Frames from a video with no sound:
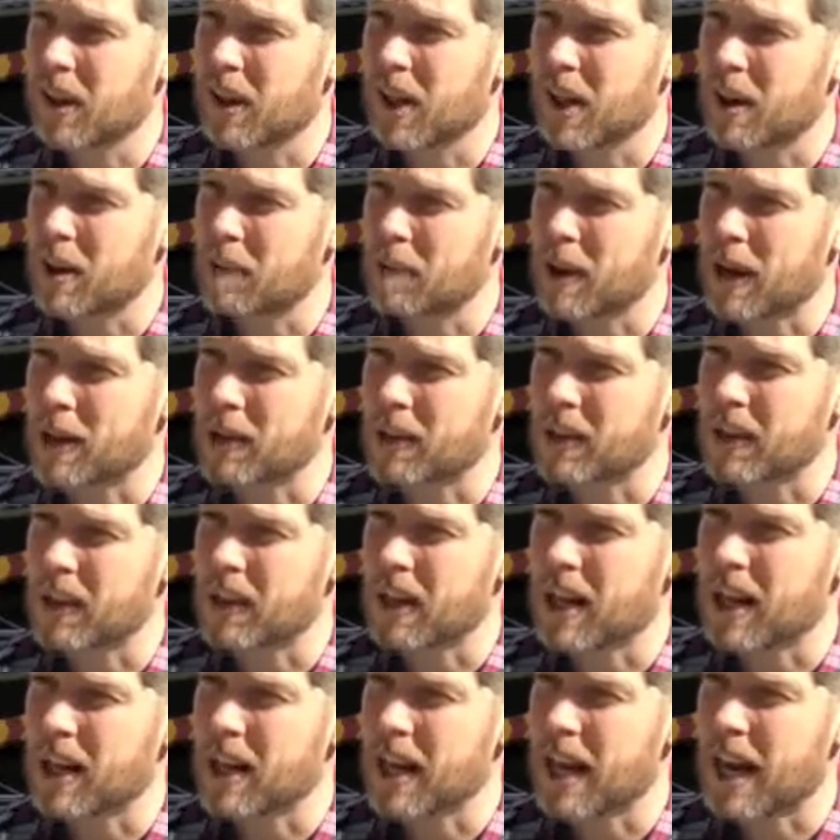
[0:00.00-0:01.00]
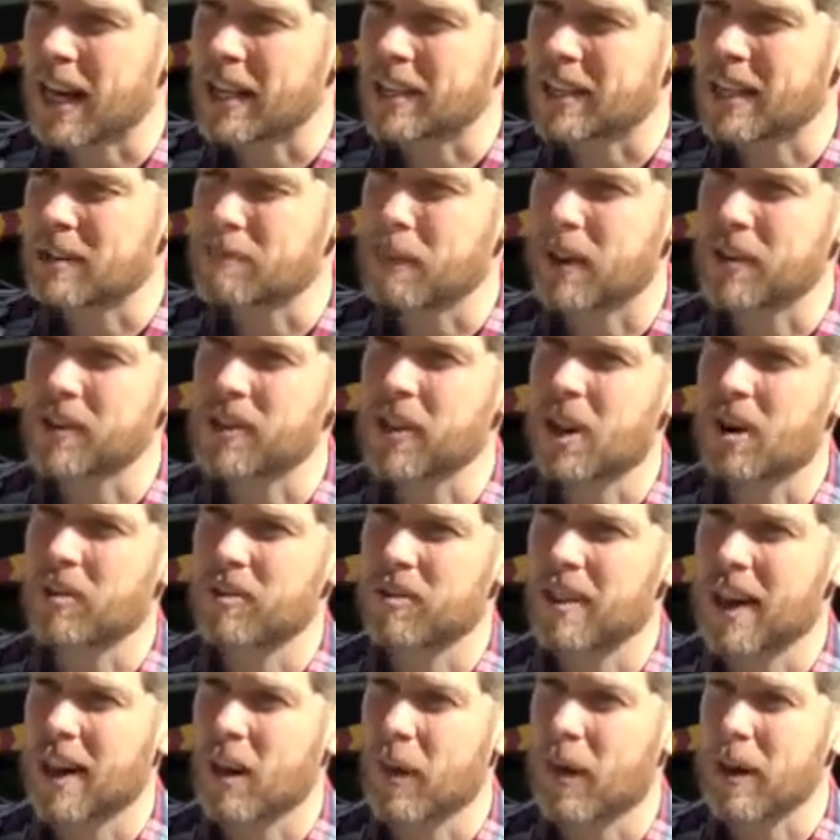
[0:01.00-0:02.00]
about 18 months
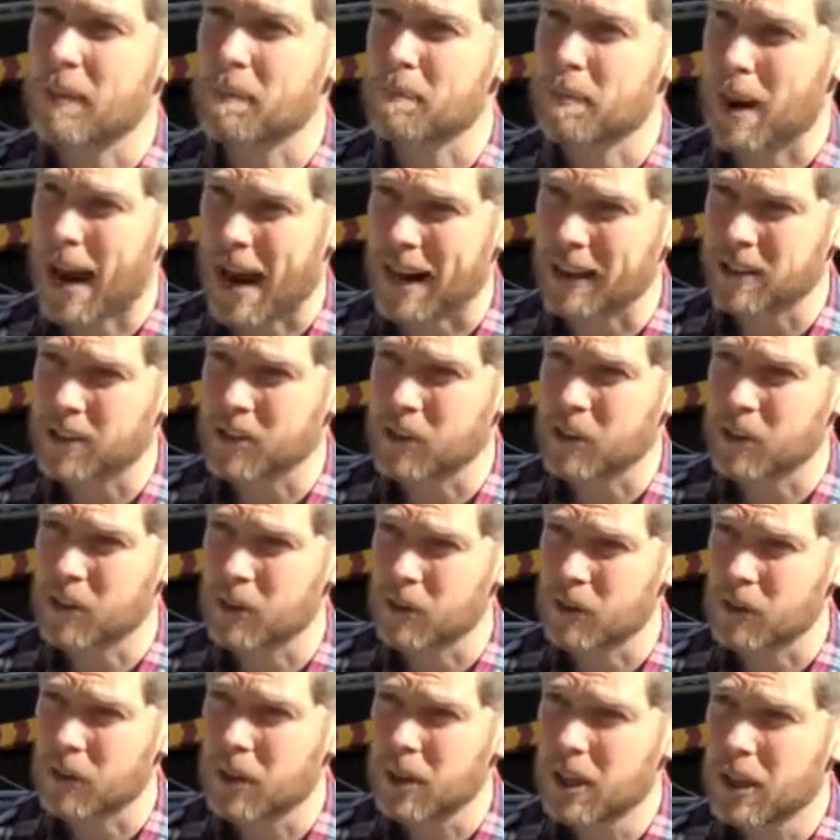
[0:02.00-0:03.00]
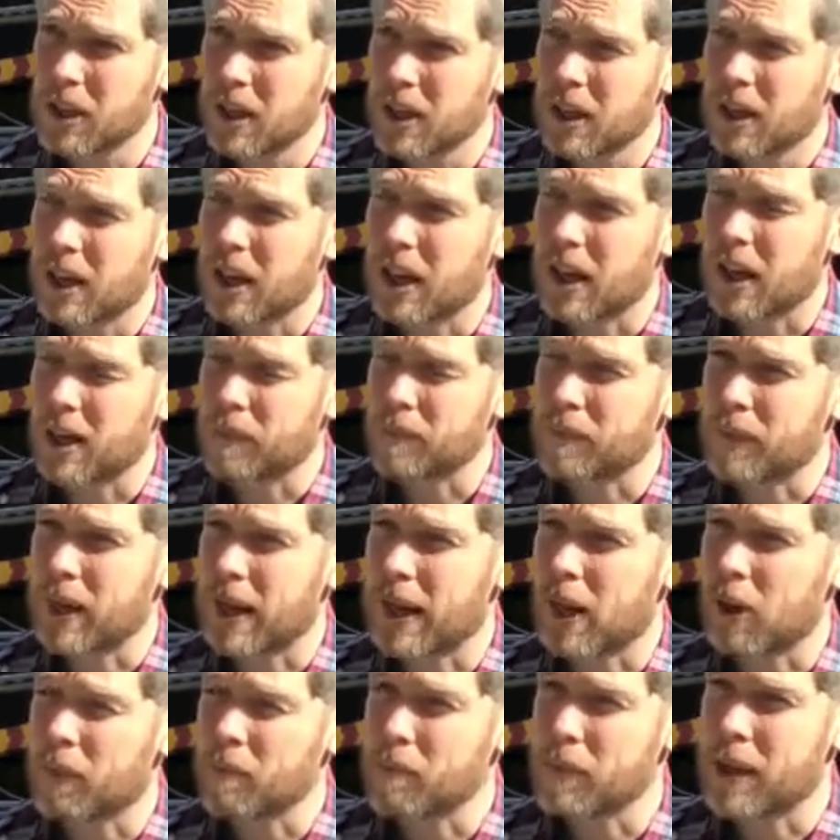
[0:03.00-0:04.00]
after that, I went back to um,
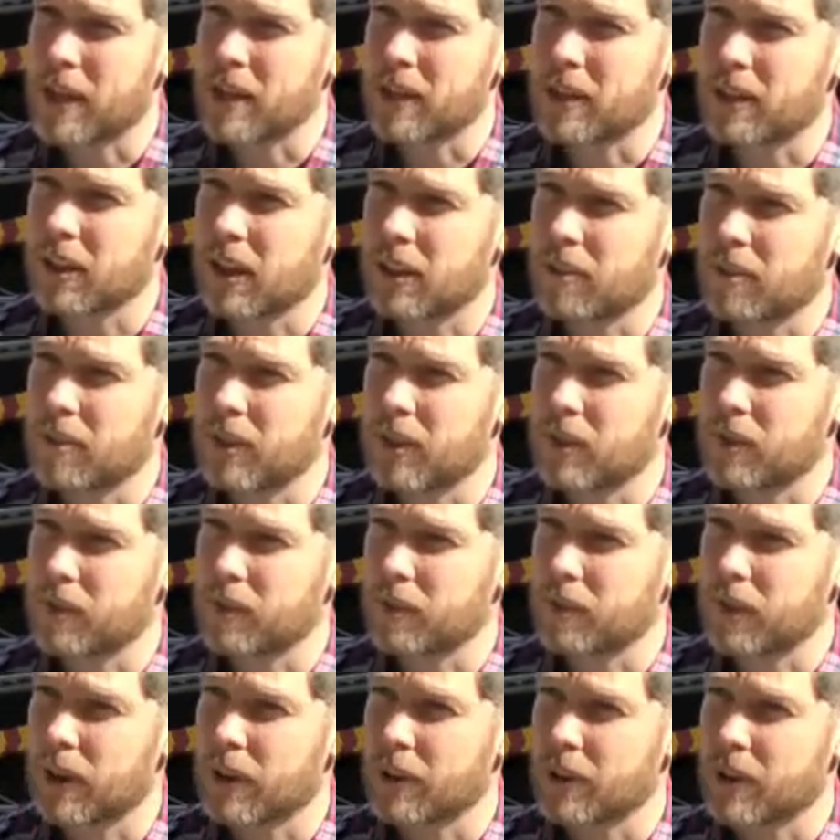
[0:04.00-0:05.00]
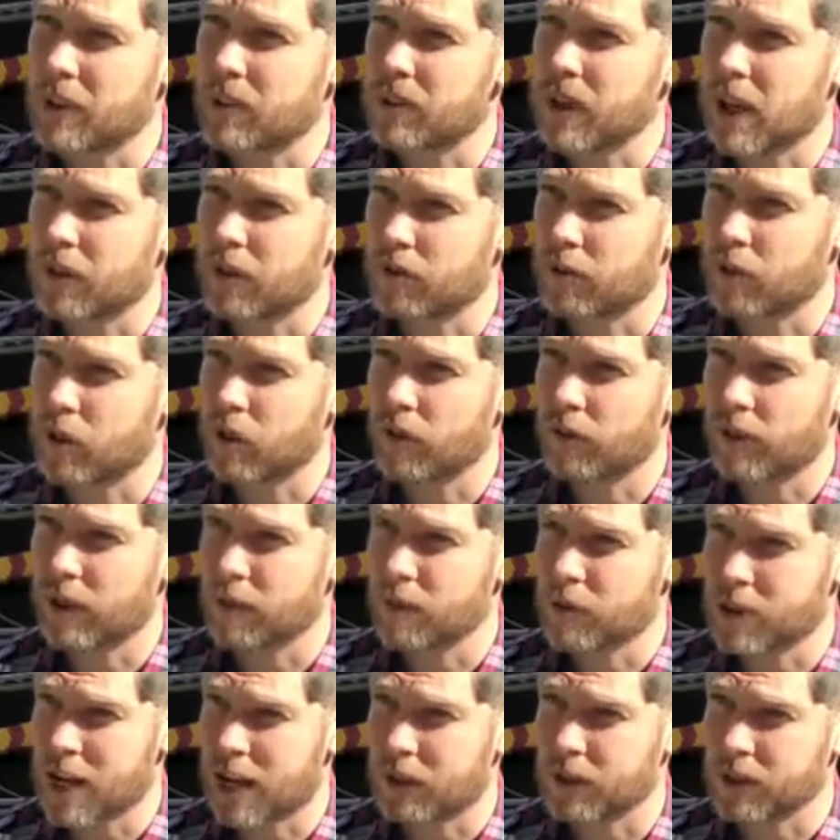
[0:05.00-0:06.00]
helped make a film, uh, the Channel 4
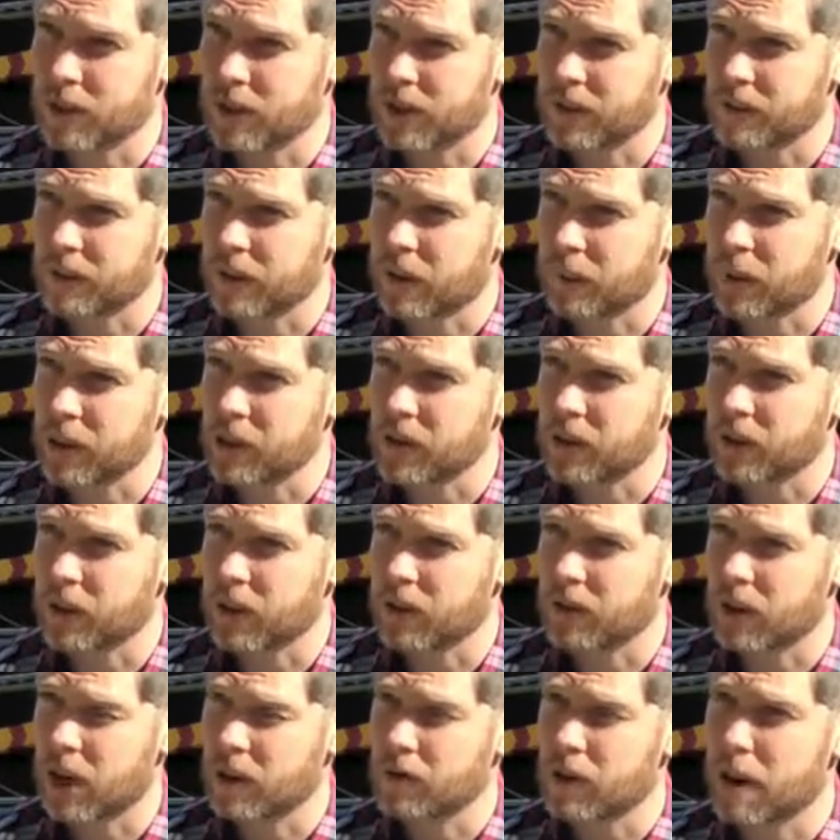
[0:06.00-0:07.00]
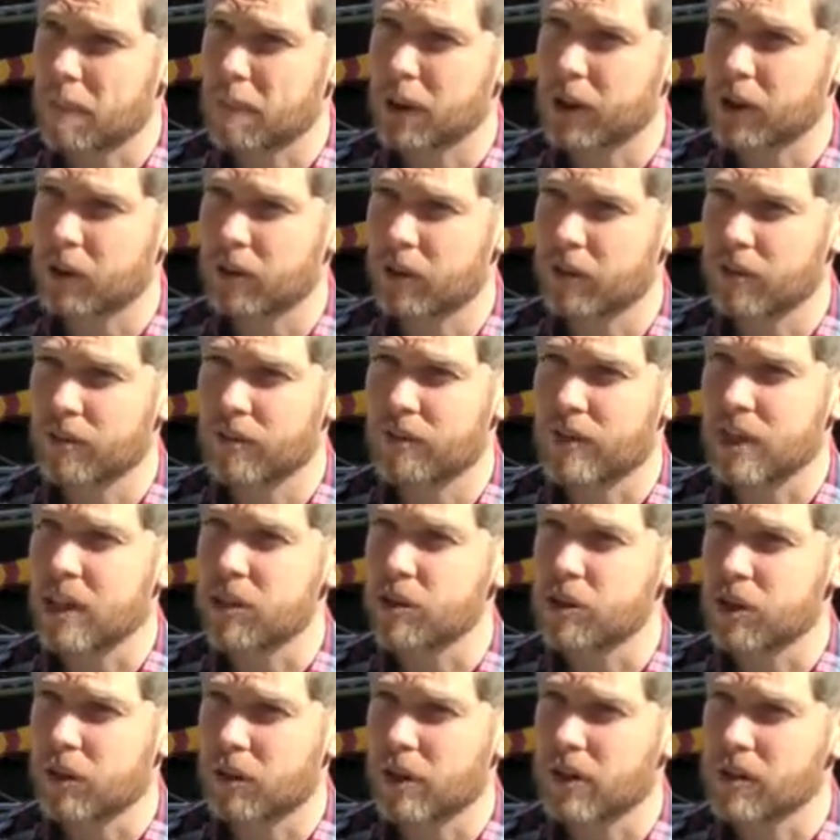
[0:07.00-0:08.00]
film Shackleton, and we took a, a, replica of the
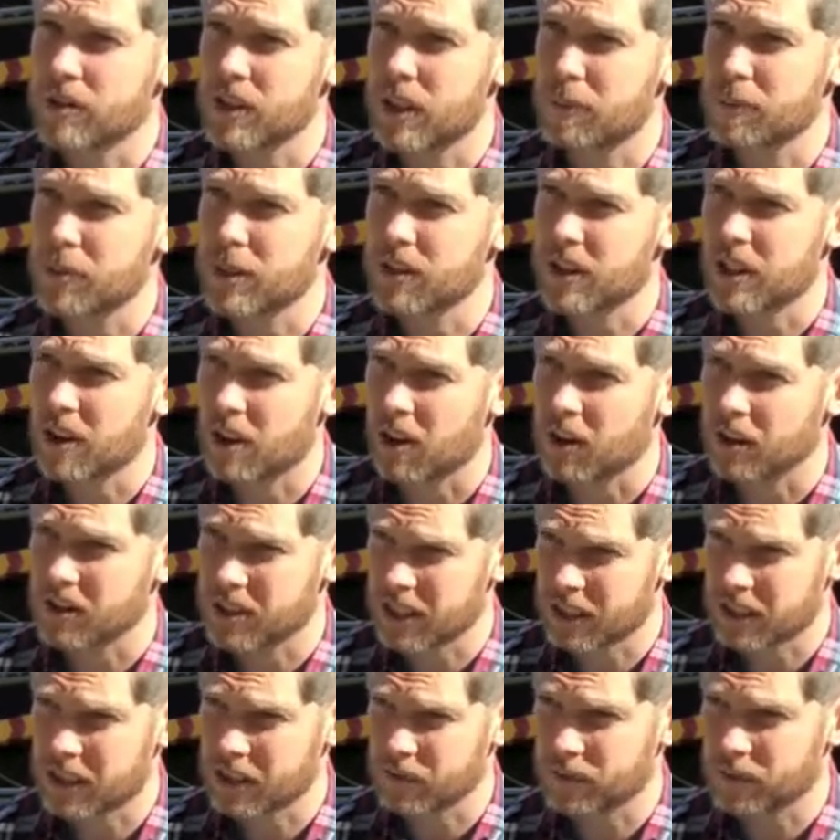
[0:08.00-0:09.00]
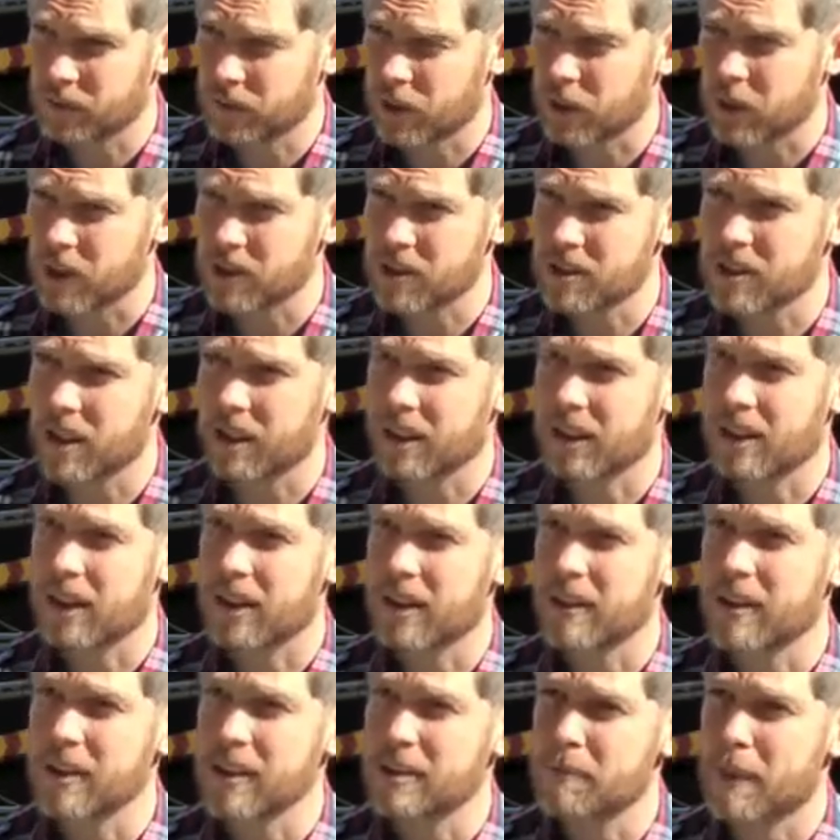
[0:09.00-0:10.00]
Endurance up to the Arctic and got it stuck in
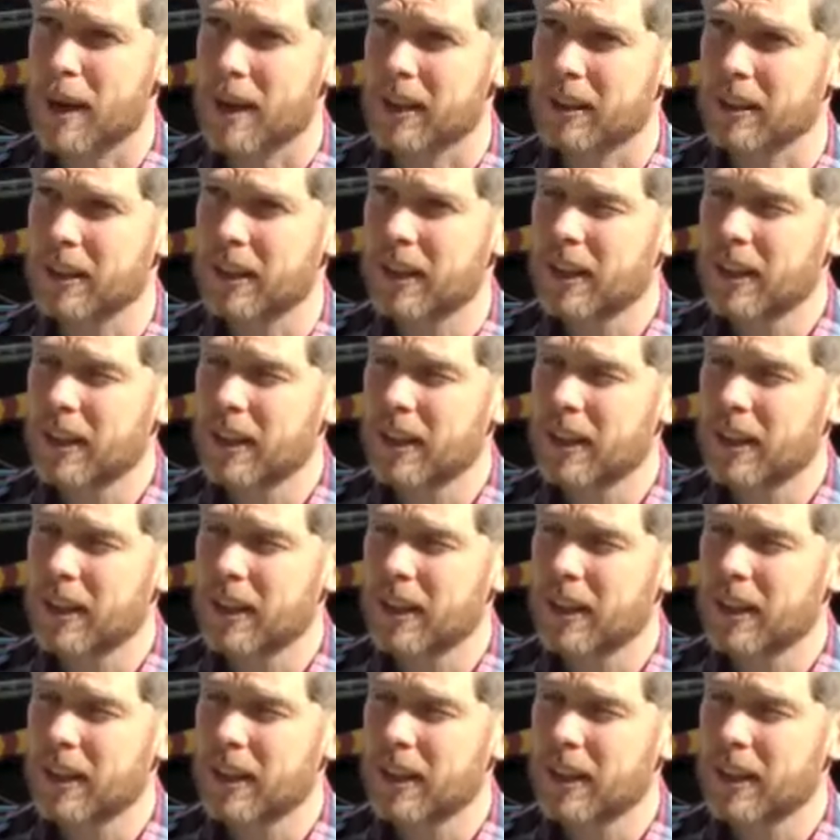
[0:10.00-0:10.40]
an ice pack.